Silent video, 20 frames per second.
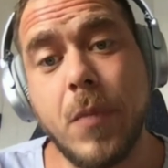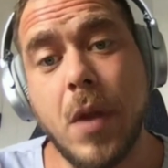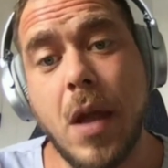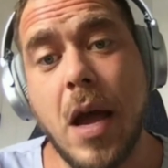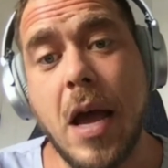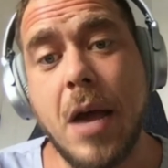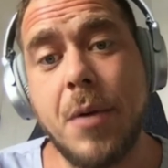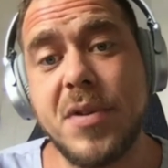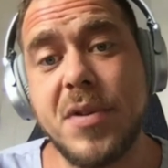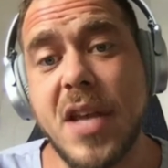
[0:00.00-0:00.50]

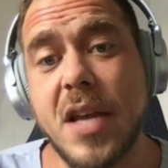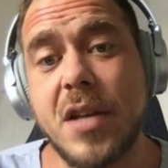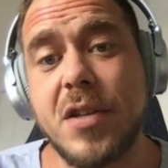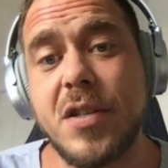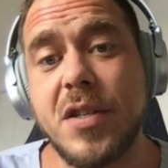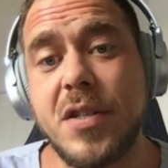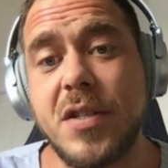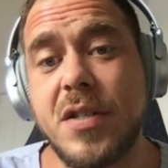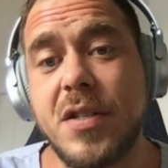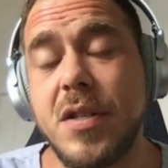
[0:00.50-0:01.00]
I was
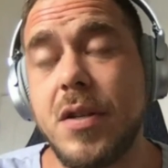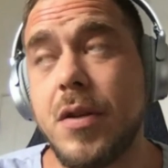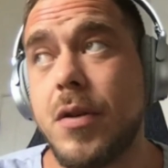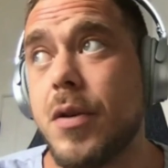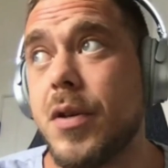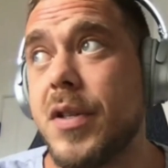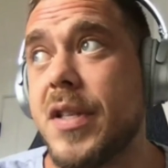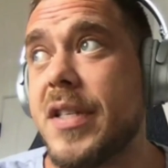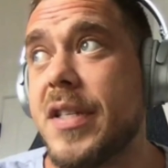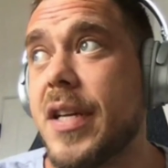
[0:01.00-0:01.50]
actually still
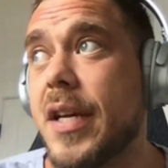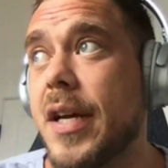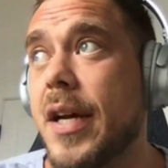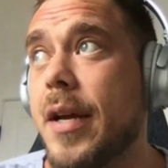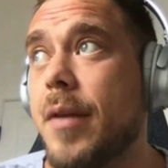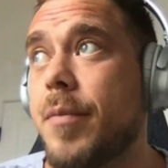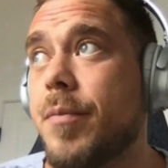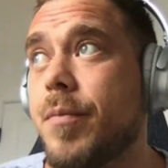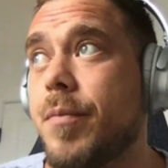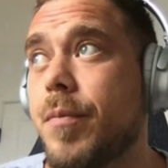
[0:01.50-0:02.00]
at the
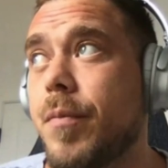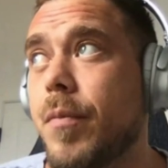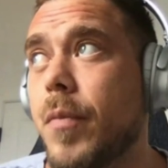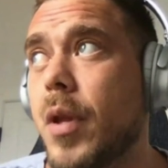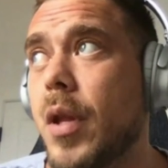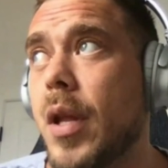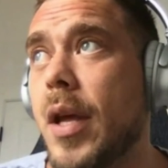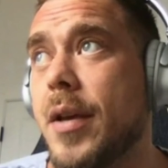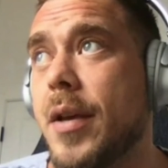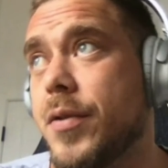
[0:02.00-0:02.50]
time
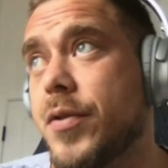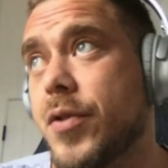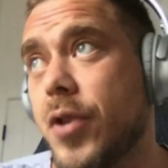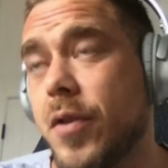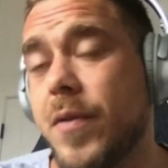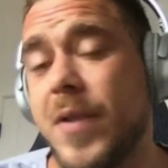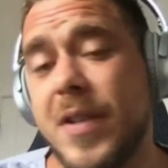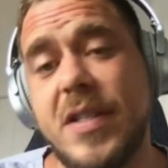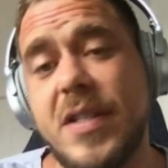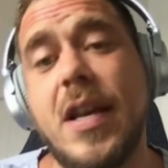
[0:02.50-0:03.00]
like
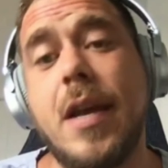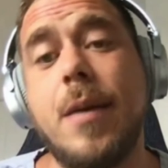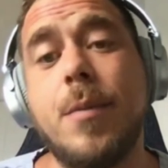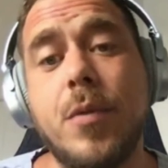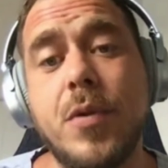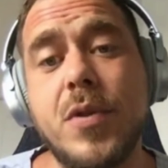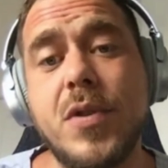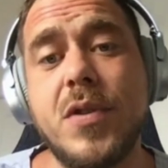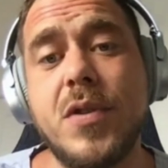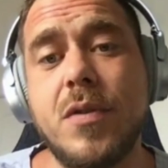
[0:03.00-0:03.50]
serving
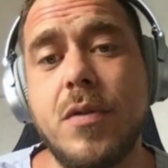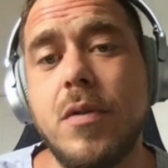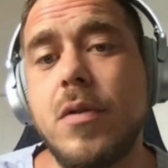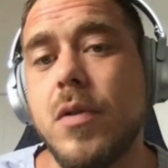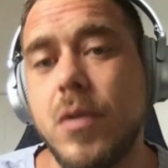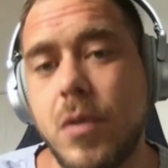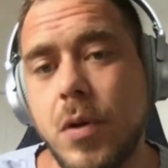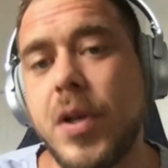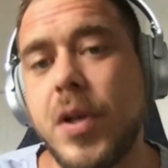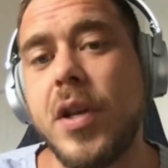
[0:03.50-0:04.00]
tables,
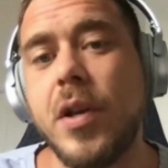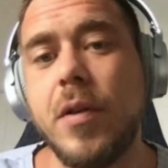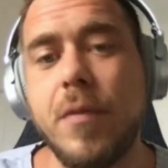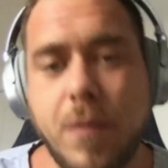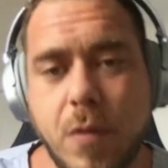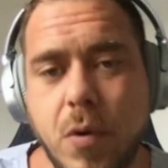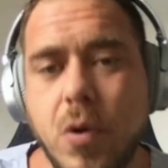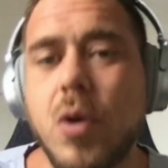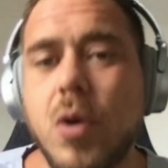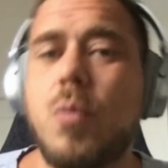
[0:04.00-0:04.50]
looking
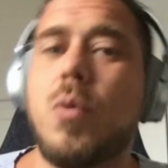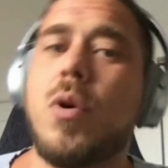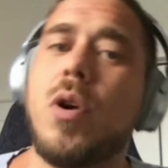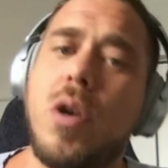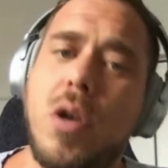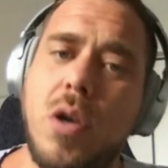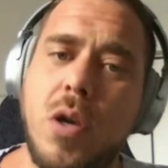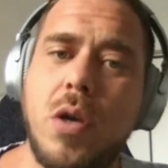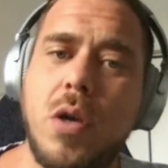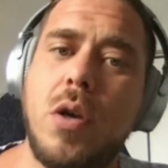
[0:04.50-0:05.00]
for work,
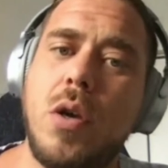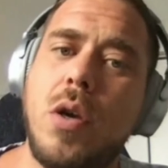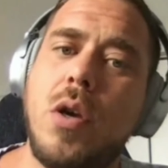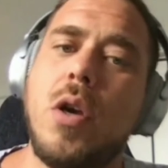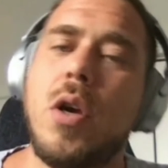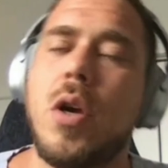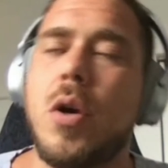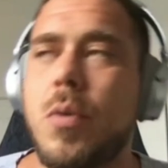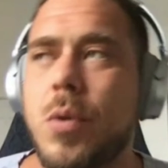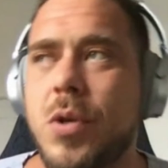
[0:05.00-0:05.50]

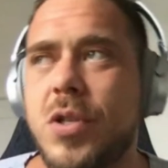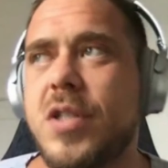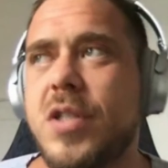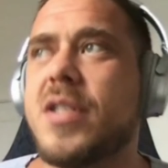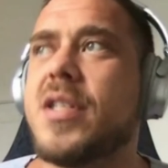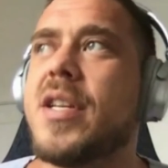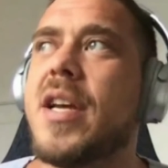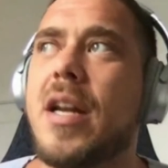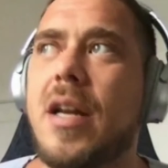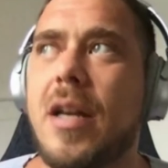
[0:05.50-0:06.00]
which is
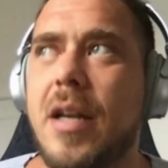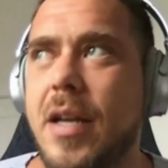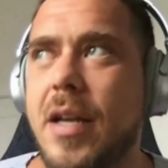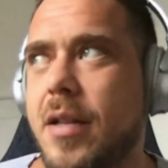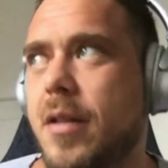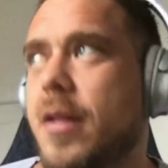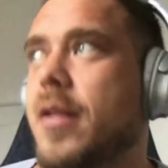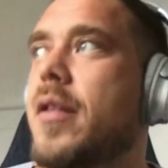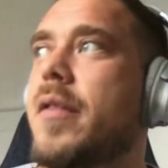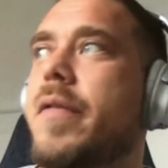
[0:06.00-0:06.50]
kind of
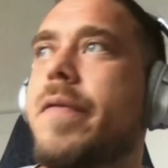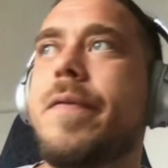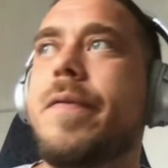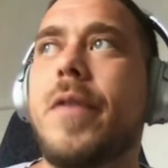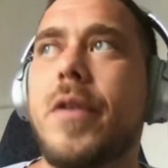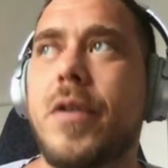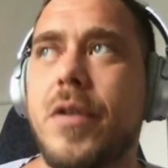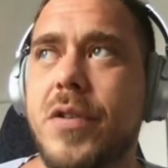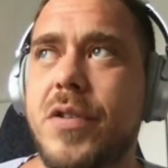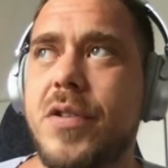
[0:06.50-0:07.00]
like the
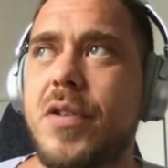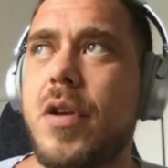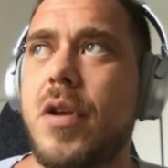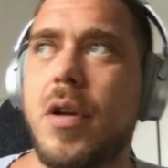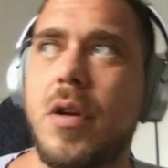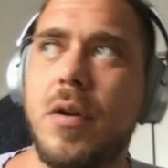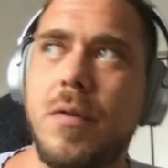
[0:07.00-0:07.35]
first